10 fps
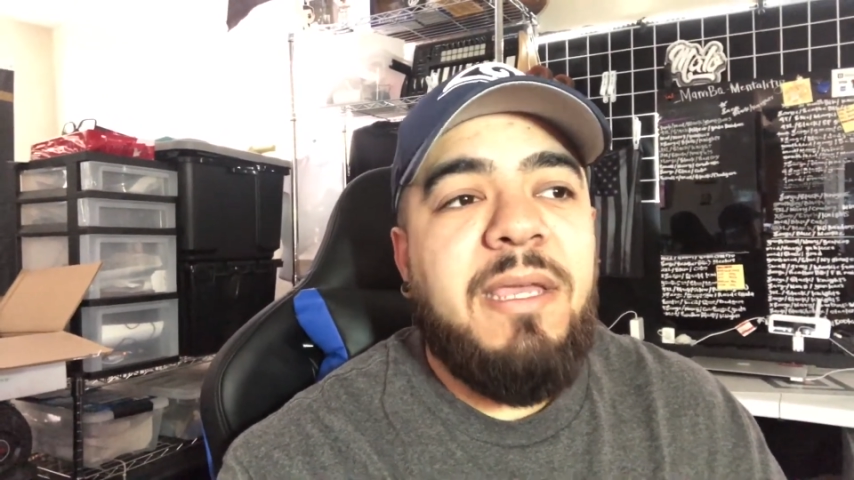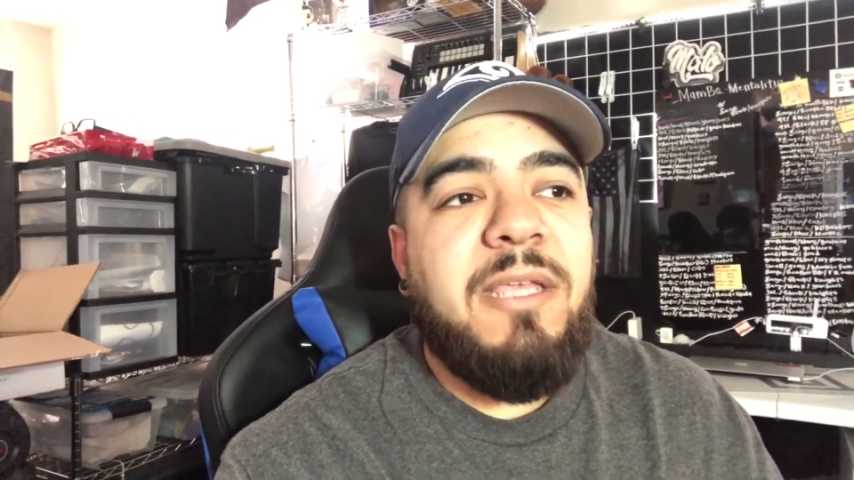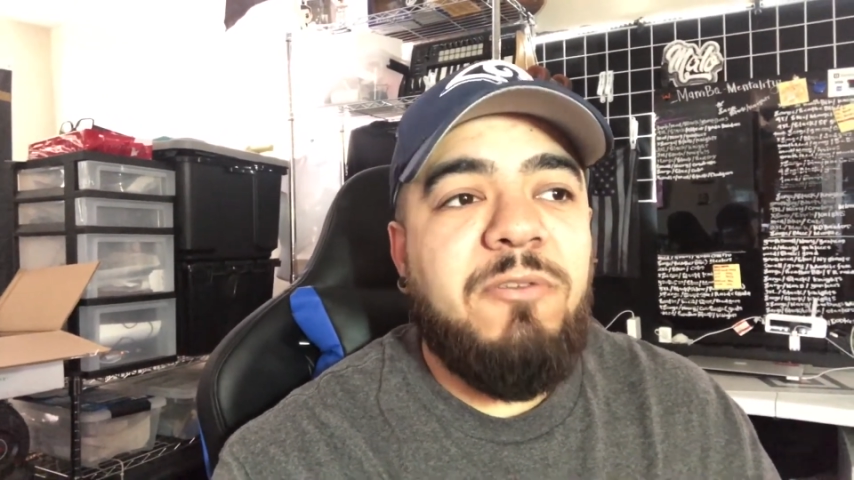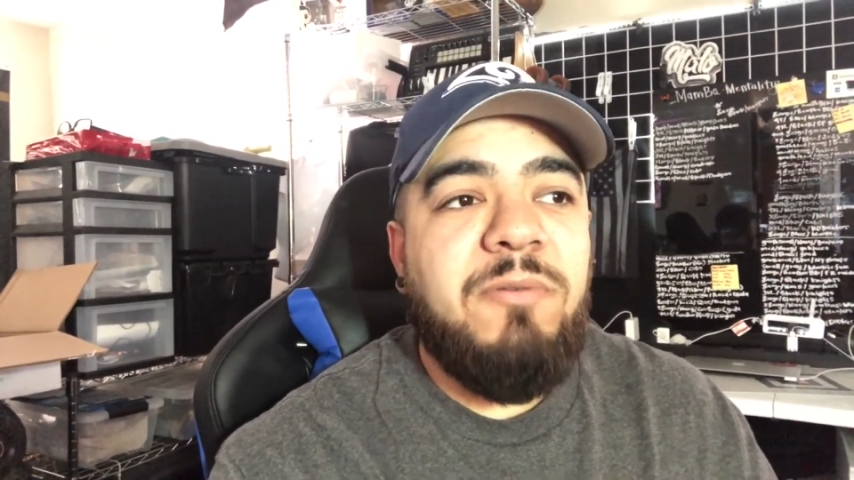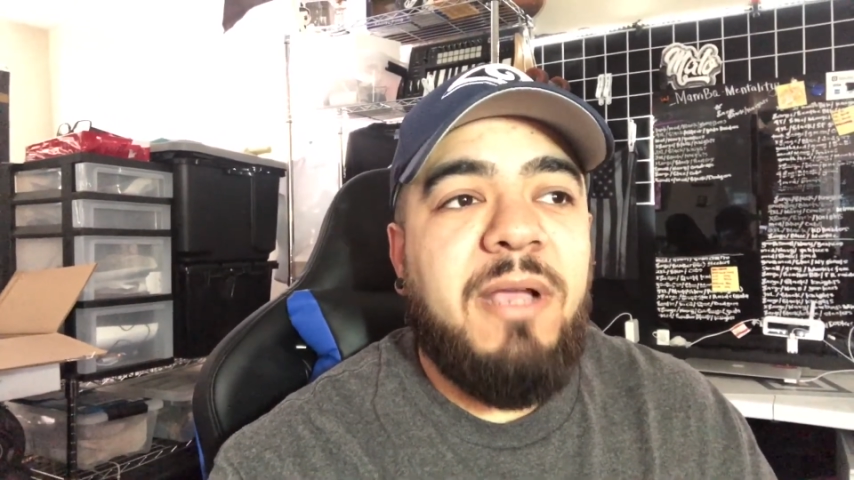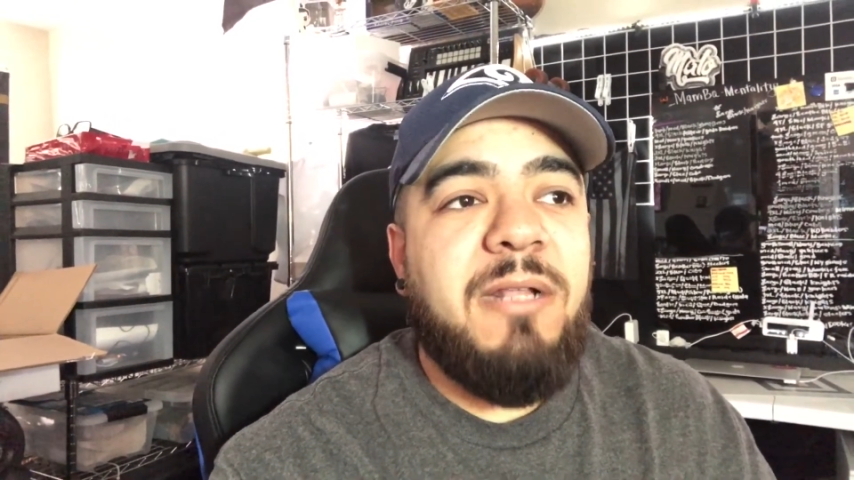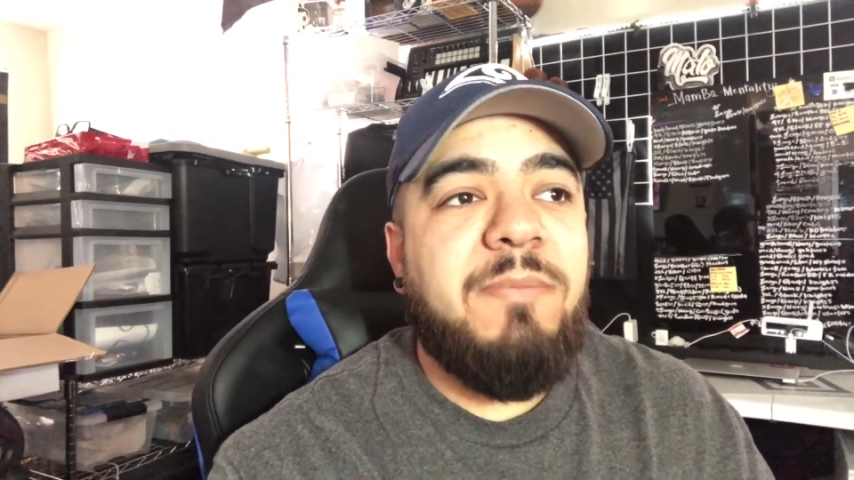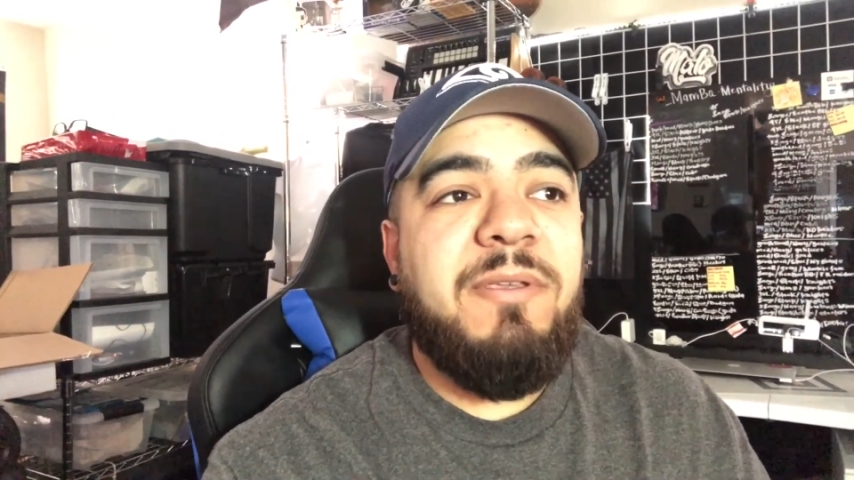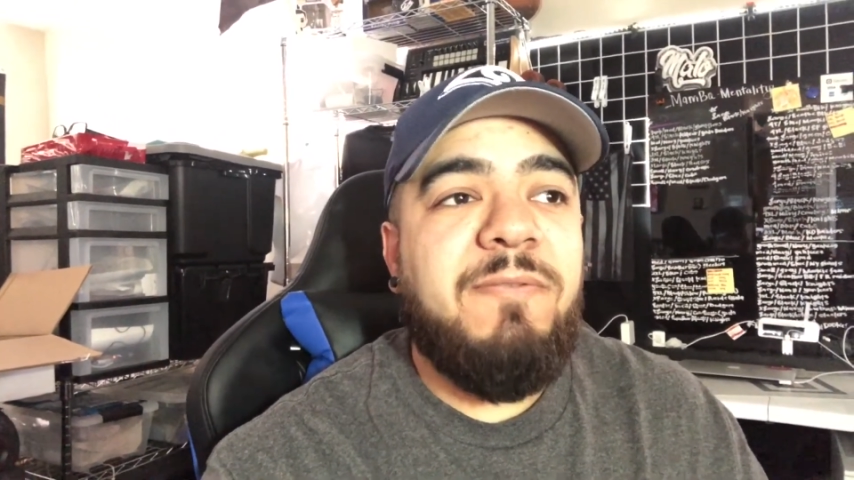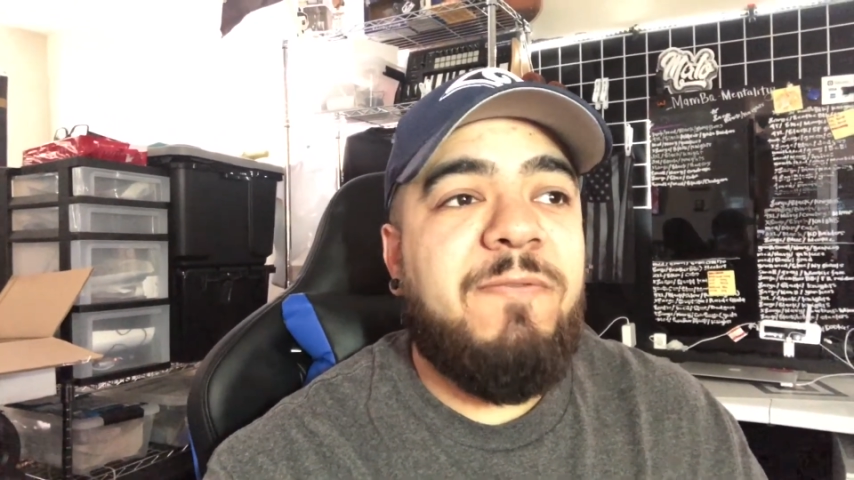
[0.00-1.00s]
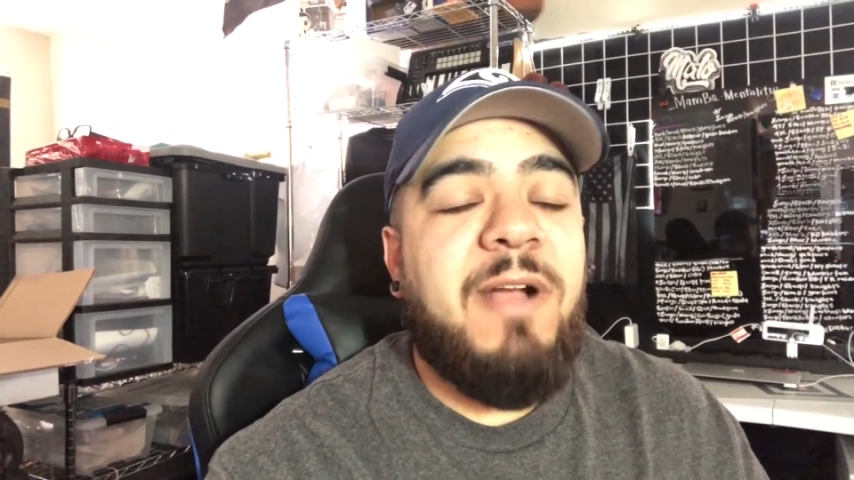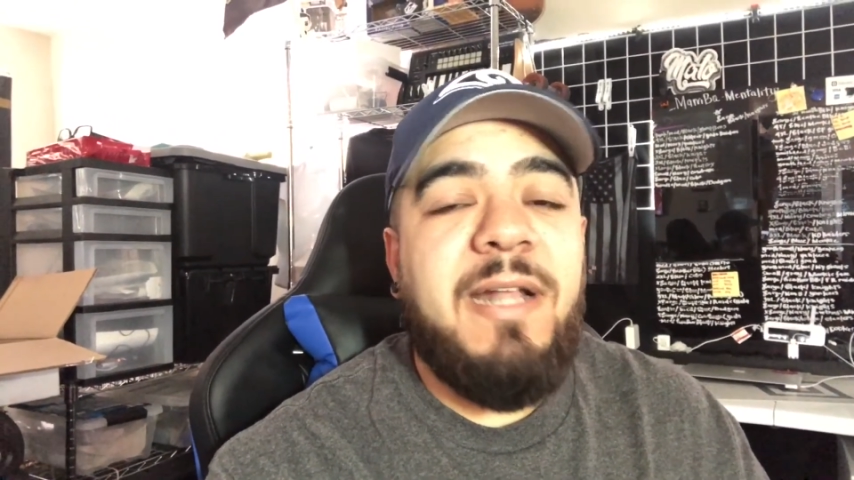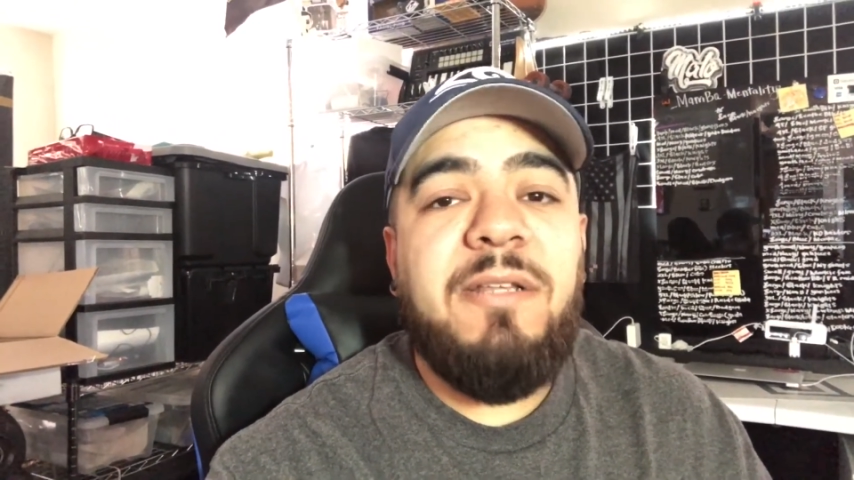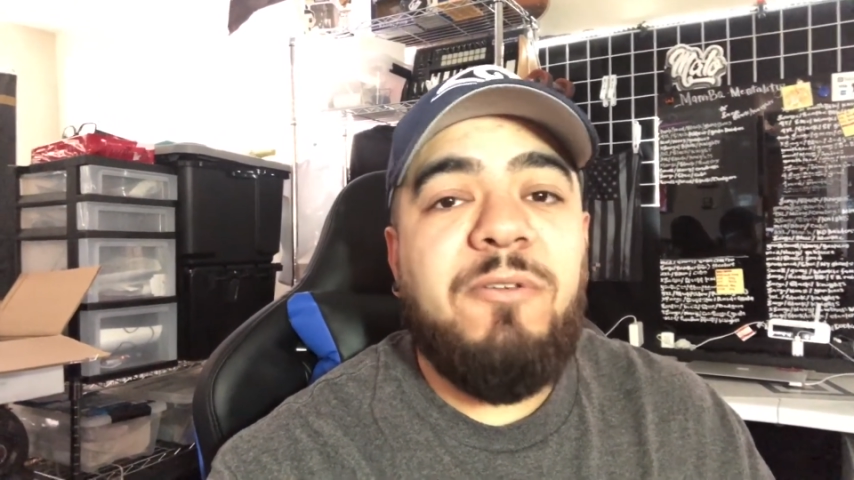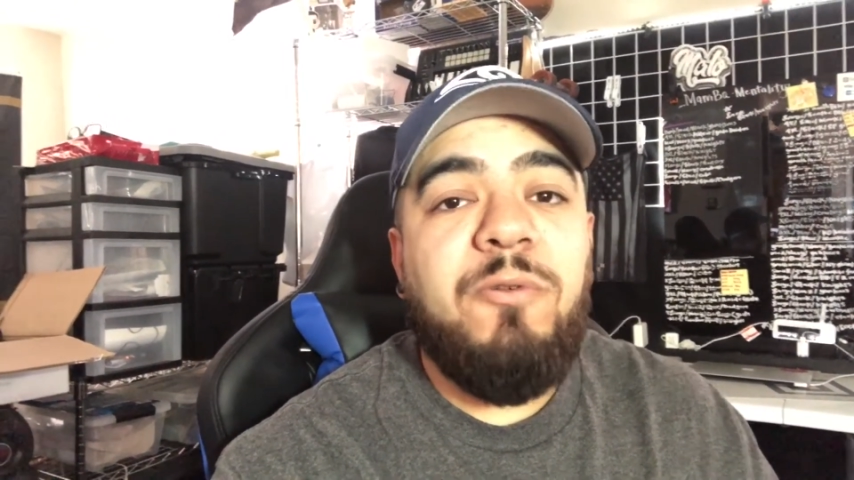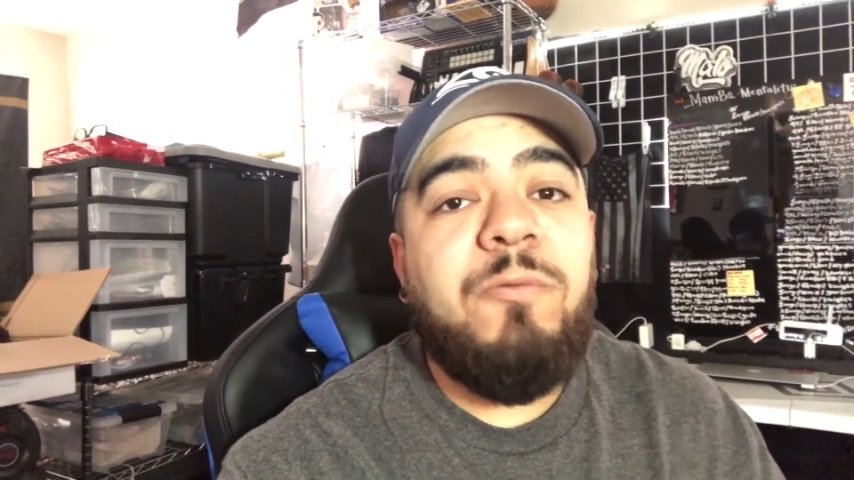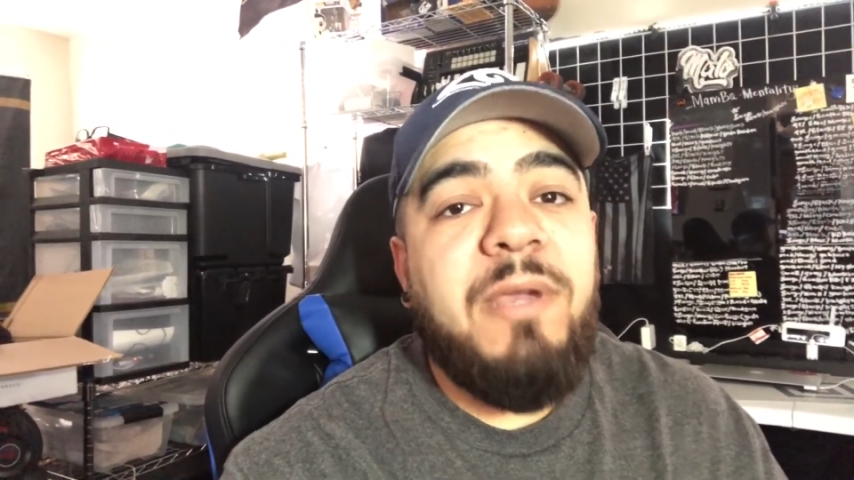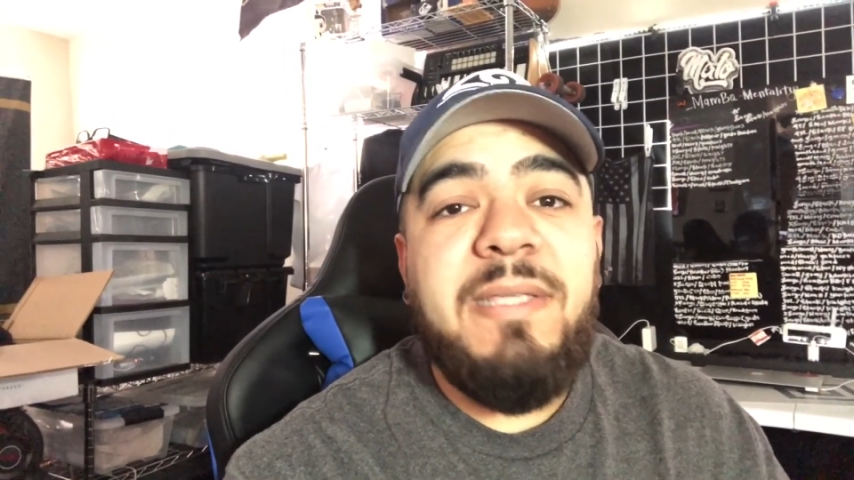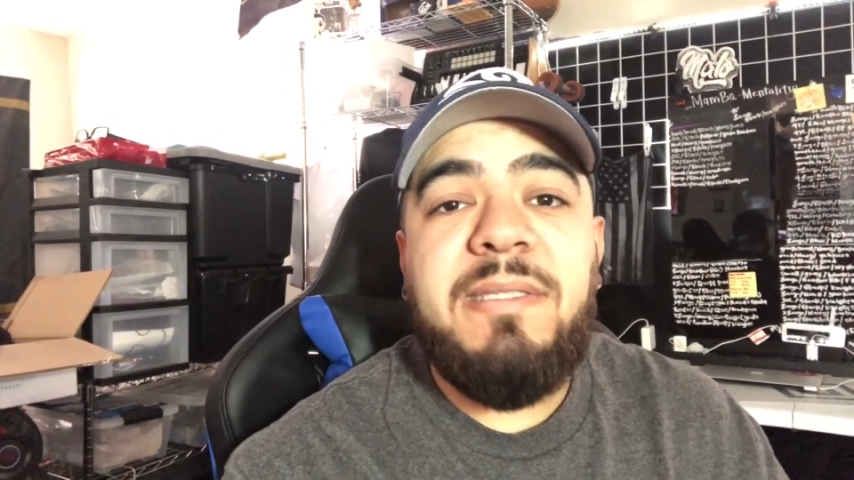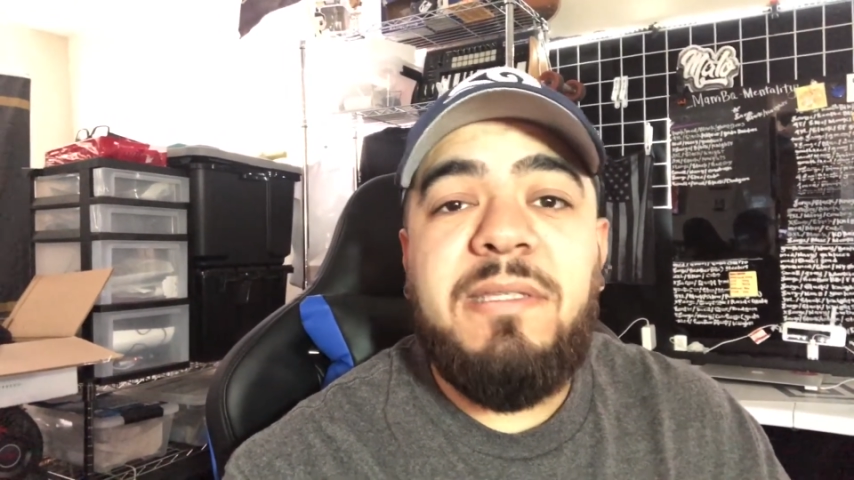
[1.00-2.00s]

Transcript: and you gotta be finding new ways